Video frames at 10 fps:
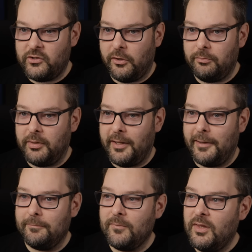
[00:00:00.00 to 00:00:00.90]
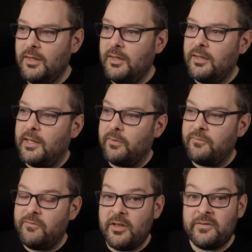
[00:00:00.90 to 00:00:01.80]
dot blah. Now,
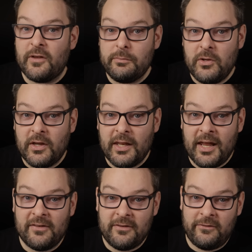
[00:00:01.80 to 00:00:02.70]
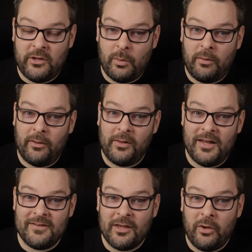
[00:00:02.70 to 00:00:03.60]
the first time you connect to this URL,
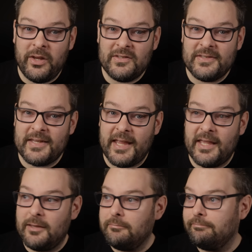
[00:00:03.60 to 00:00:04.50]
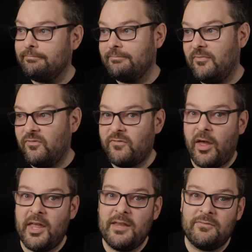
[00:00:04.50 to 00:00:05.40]
it's going to take
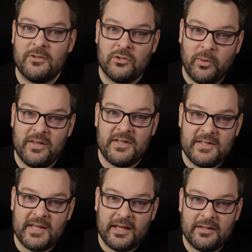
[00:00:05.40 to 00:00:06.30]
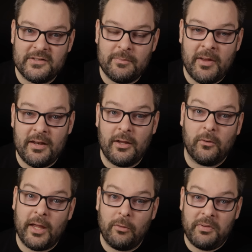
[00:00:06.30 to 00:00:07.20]
5 to 20 seconds, depending
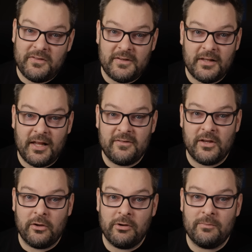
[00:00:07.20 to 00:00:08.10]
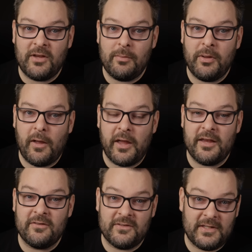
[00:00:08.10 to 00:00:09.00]
on how busy the Let's Encrypt
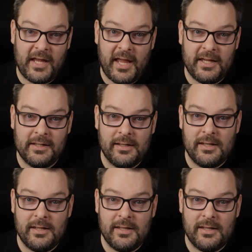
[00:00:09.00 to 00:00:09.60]
API is today.